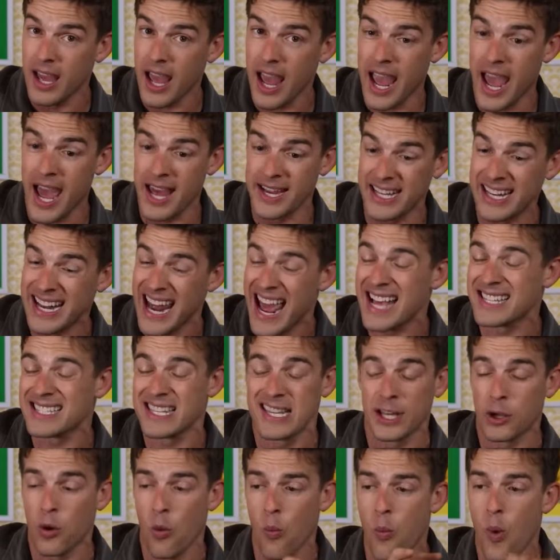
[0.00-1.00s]
and it has
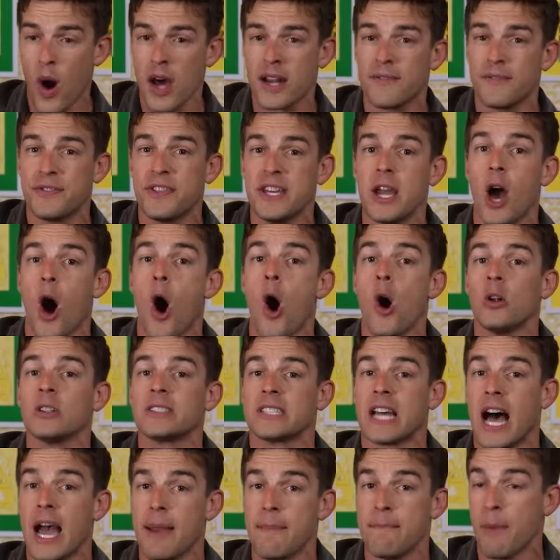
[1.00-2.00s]
like one of the
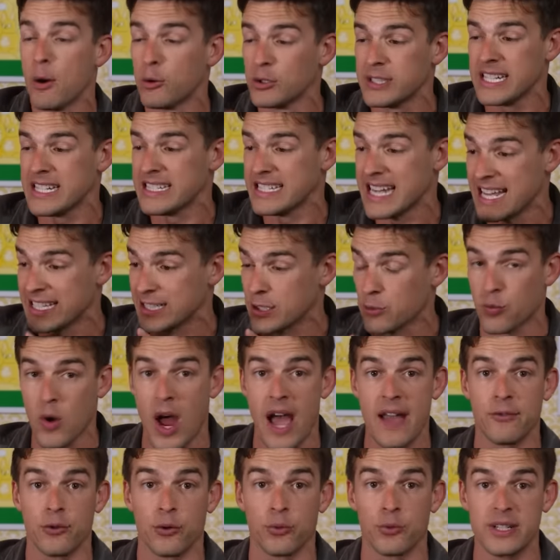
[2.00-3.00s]
all-time most intense
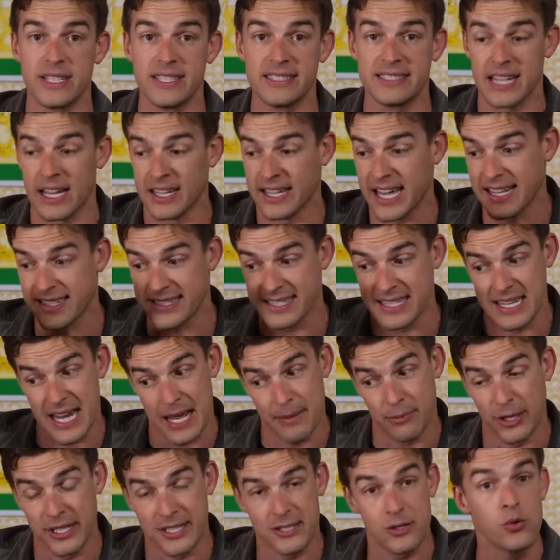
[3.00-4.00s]
rivalries against the
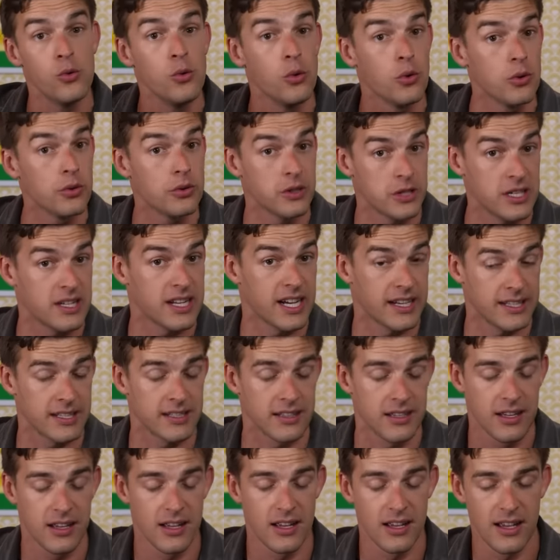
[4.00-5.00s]
neighboring school,
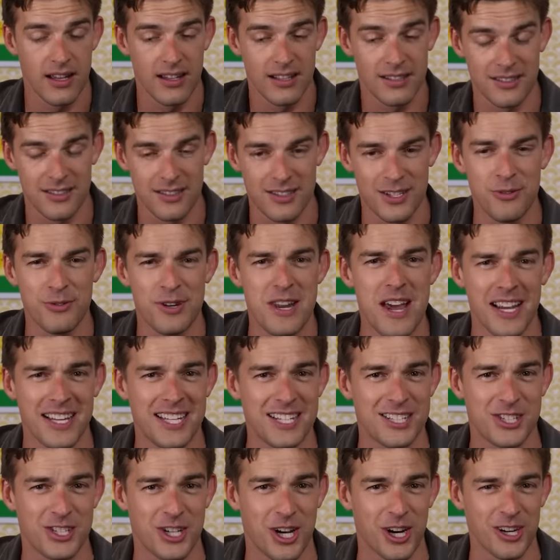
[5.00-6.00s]

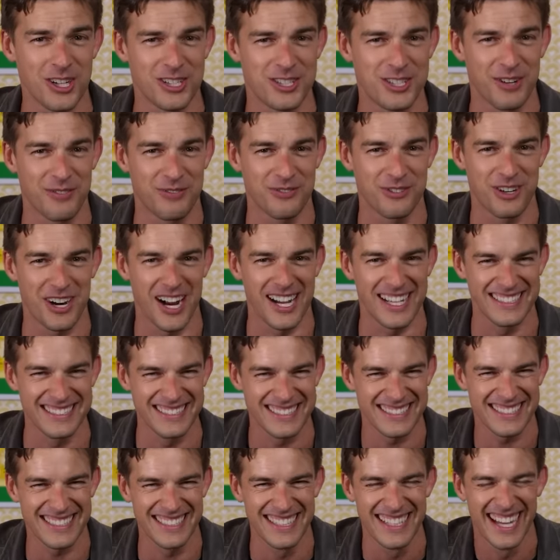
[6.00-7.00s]
United Church of
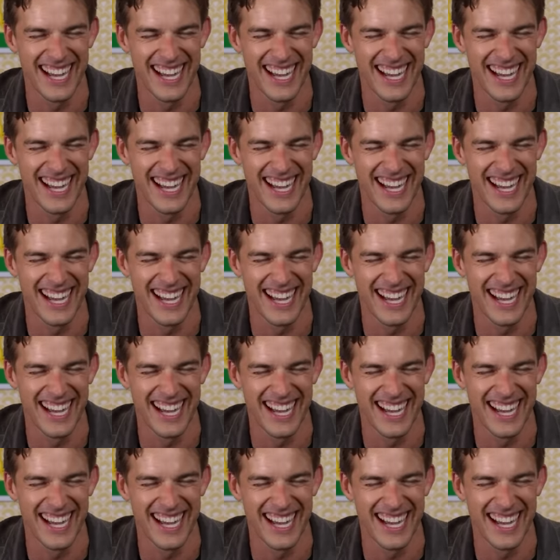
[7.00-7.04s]
Christ.